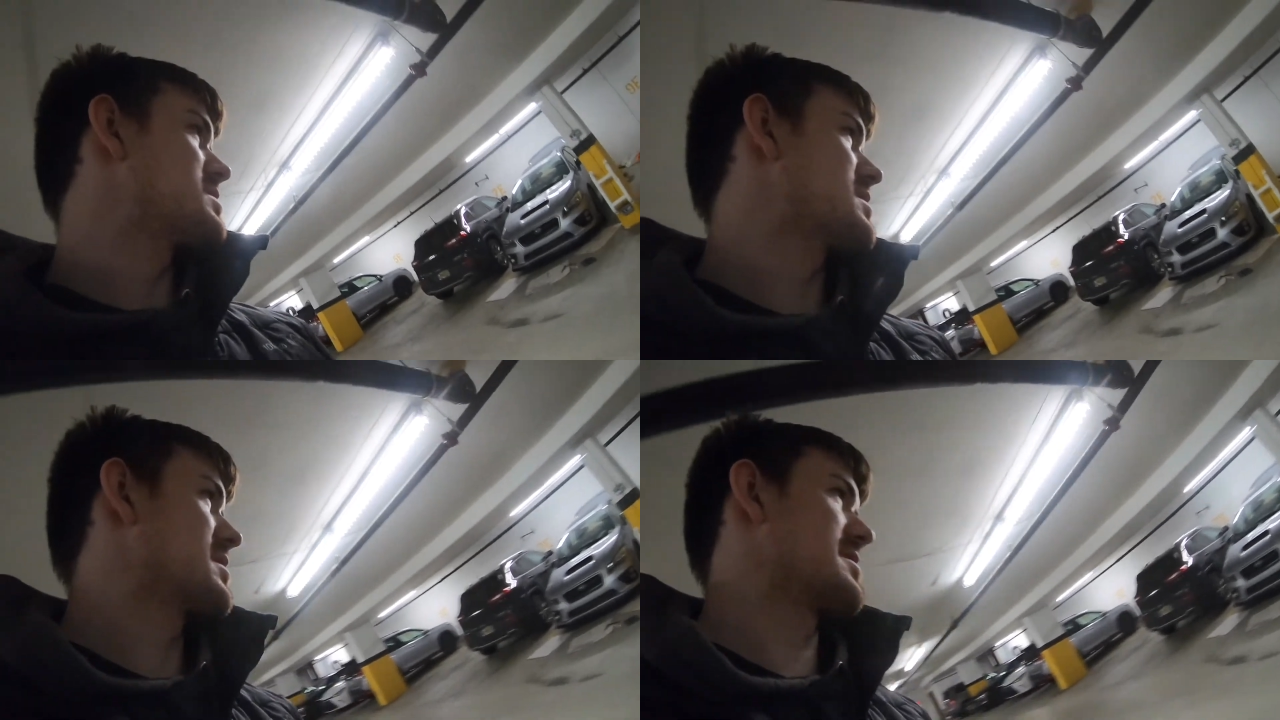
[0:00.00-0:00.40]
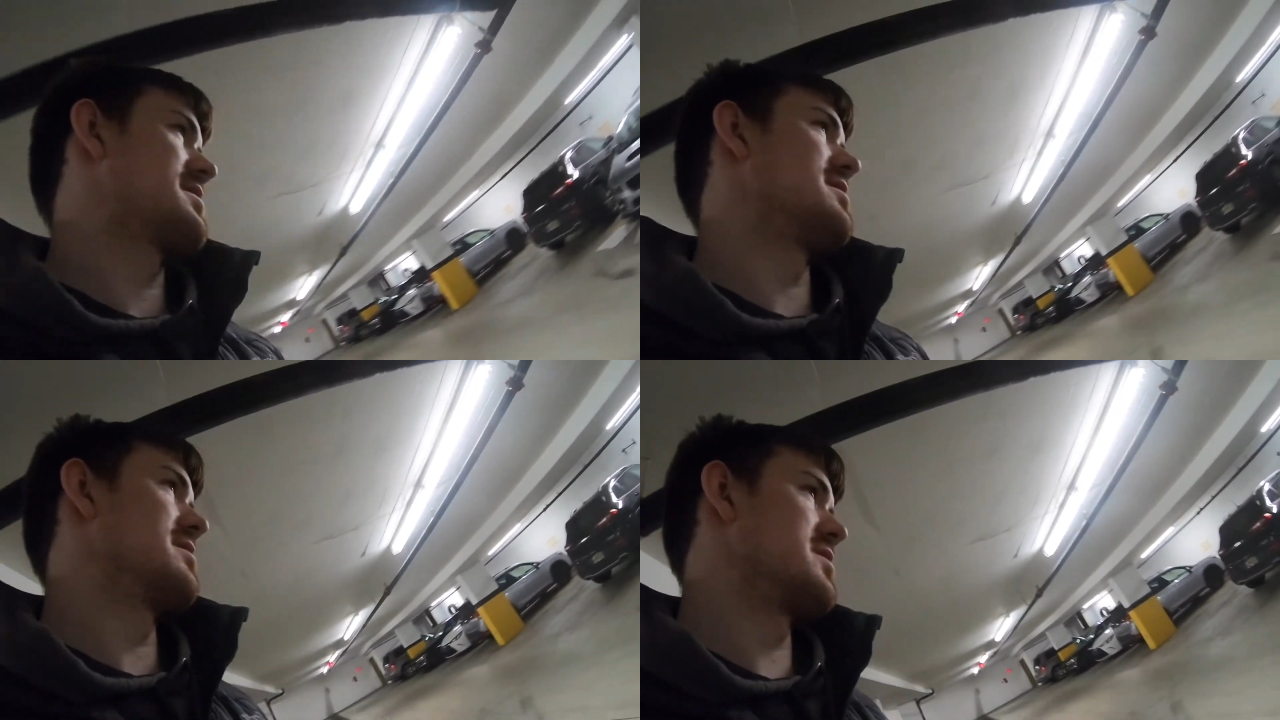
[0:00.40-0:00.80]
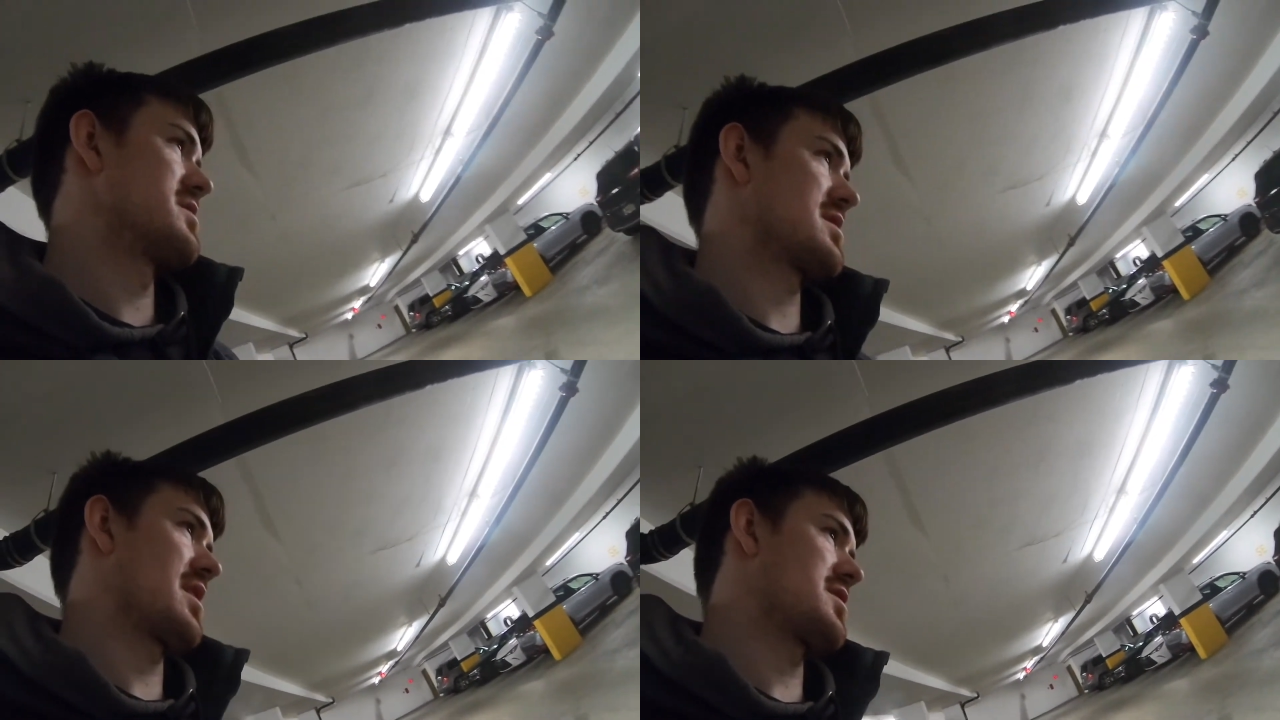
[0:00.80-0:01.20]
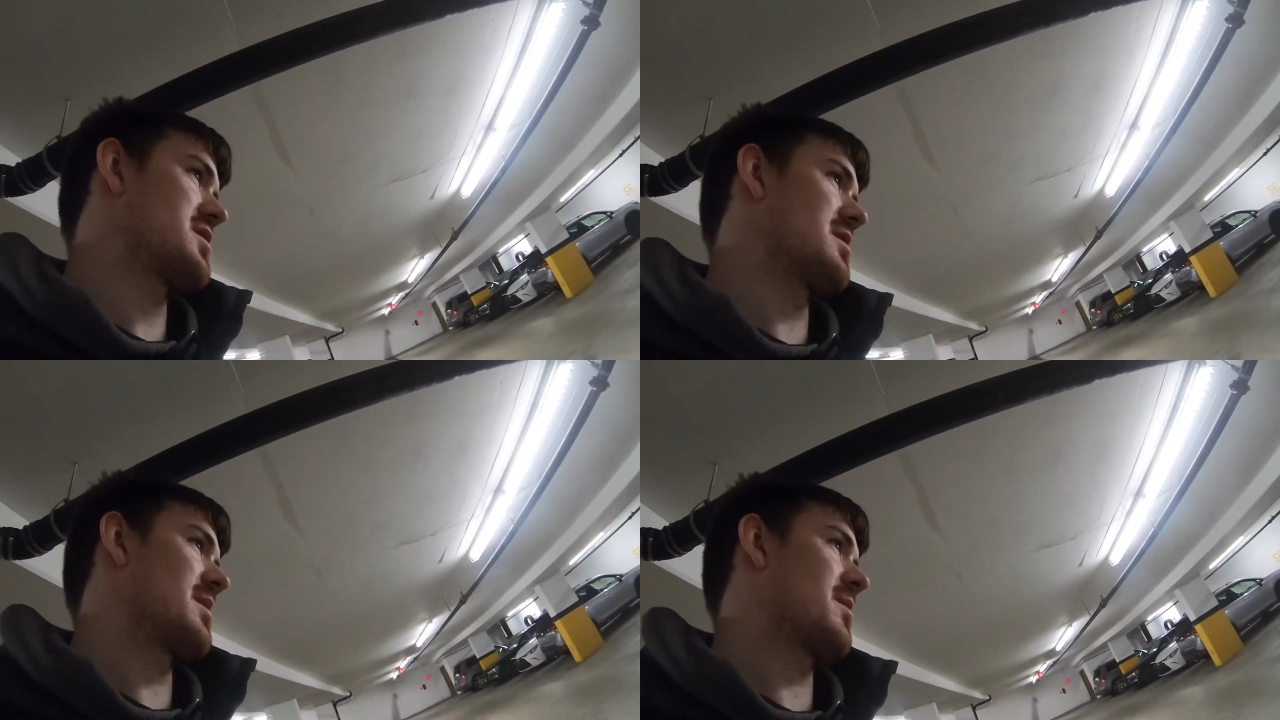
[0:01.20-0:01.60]
because you're just like, shit,
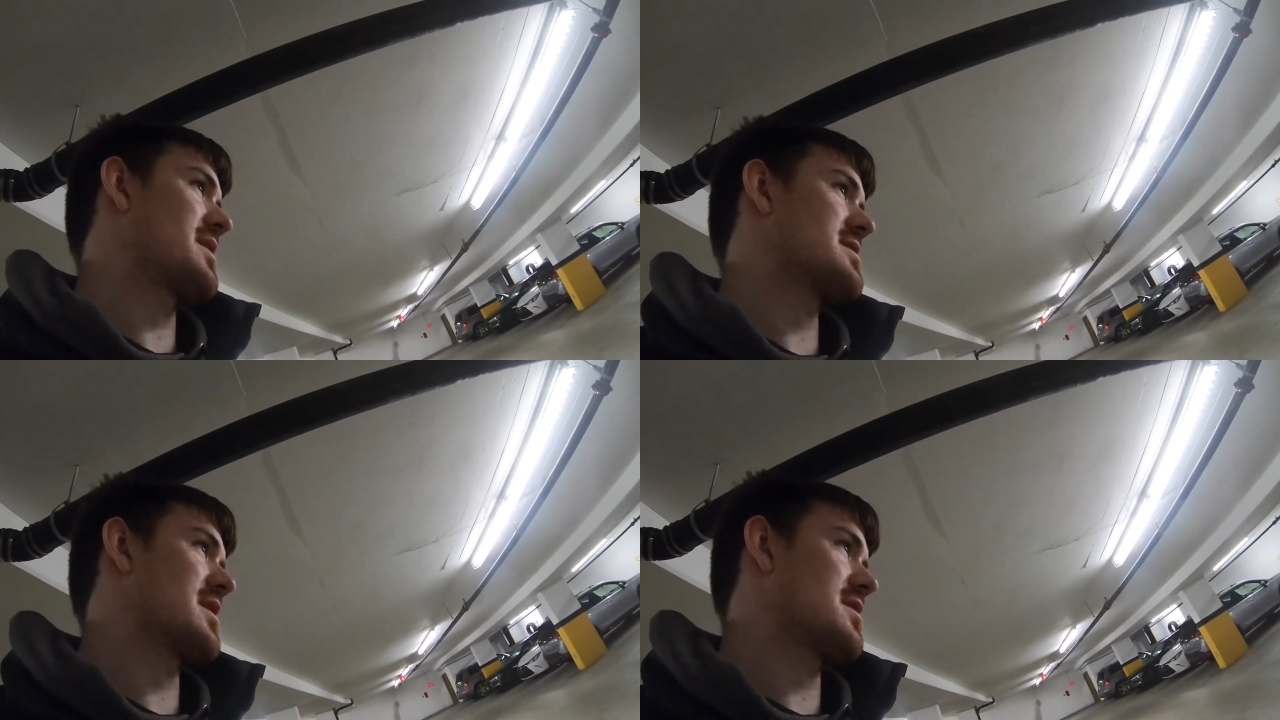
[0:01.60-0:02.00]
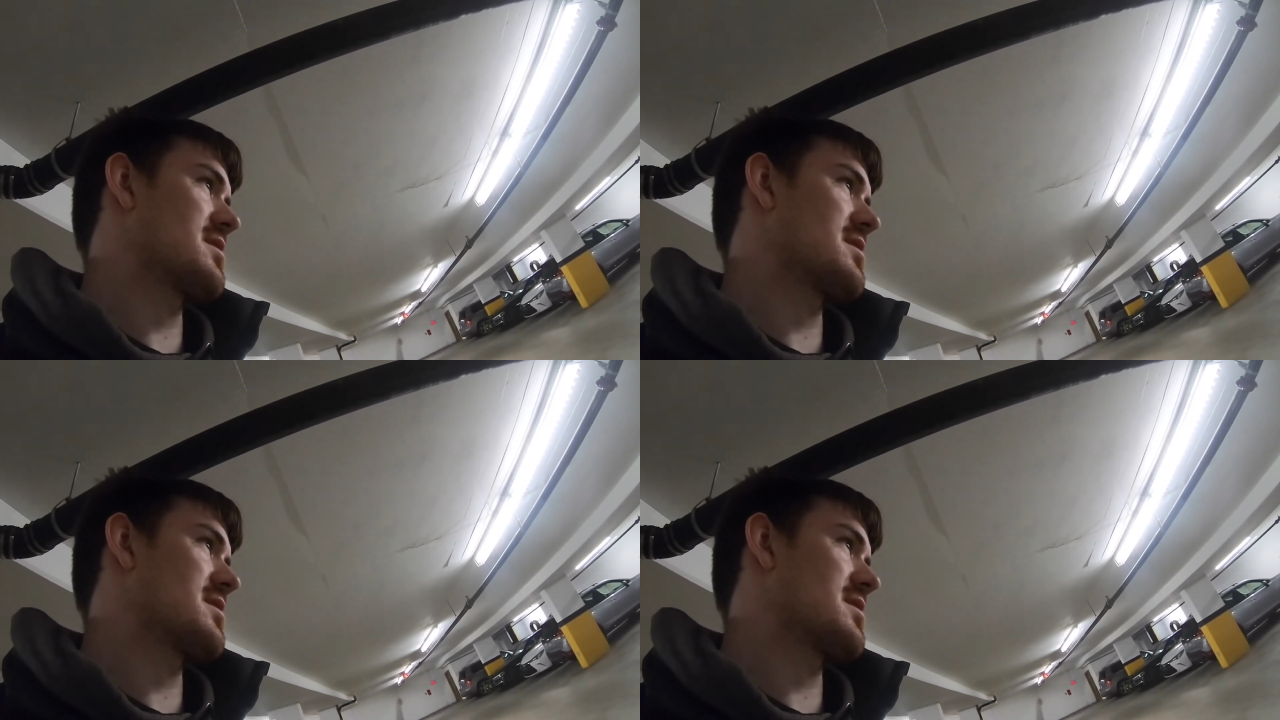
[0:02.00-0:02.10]
am I wasting a ton of